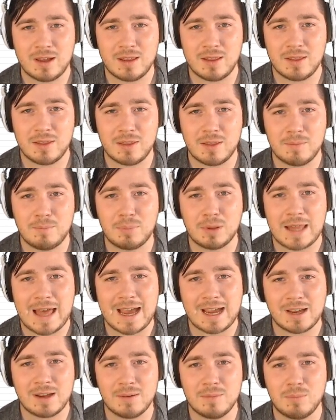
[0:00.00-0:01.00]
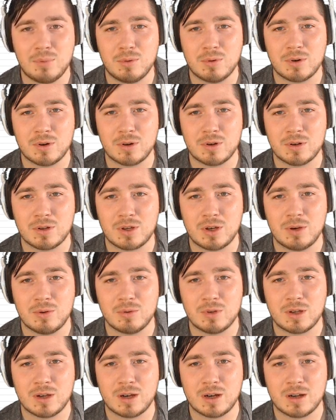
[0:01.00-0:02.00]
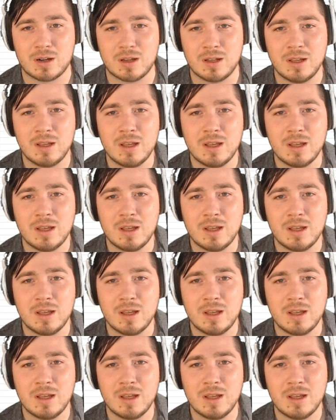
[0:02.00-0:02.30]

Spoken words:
the black bordered code card.